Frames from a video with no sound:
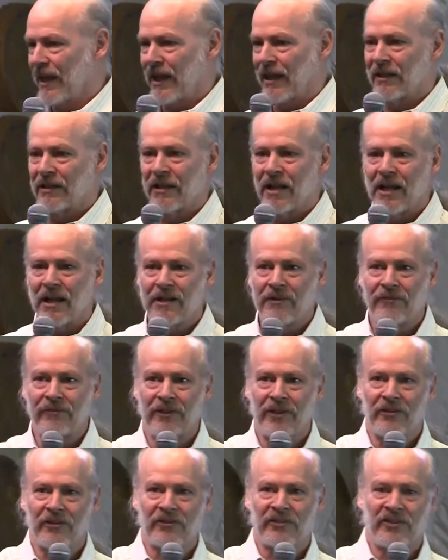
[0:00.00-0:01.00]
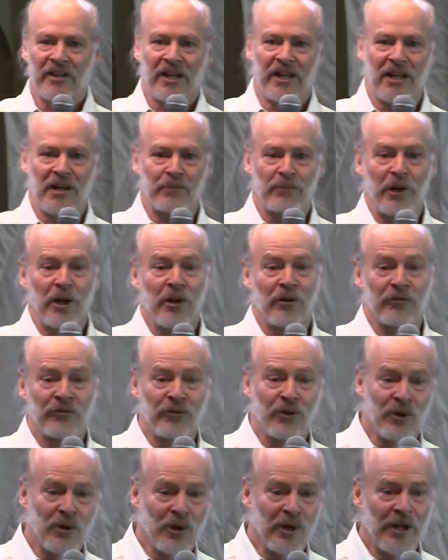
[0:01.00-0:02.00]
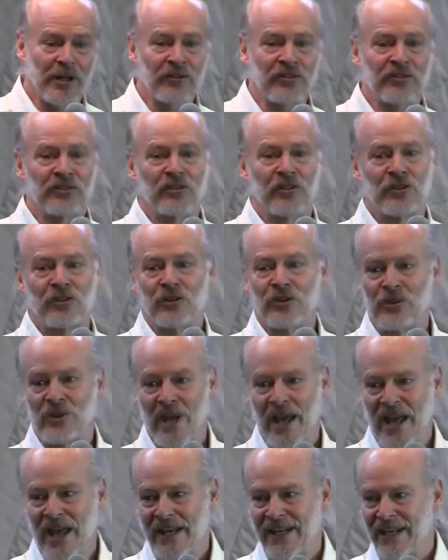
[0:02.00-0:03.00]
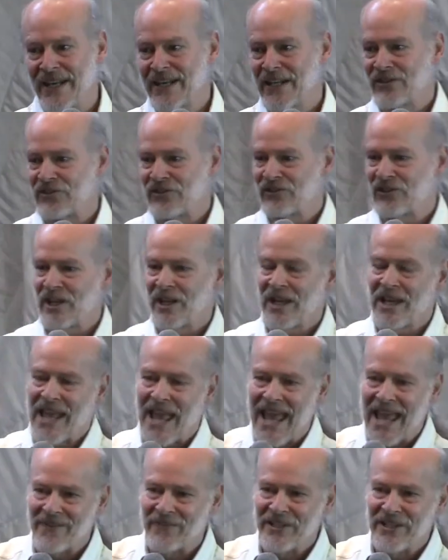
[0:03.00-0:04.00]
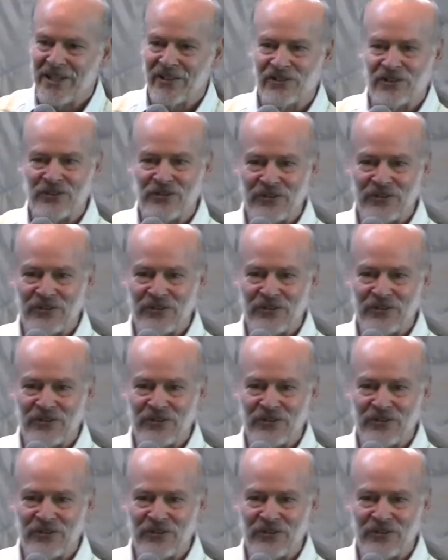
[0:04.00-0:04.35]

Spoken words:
And life is set up for us to do that, and it's having its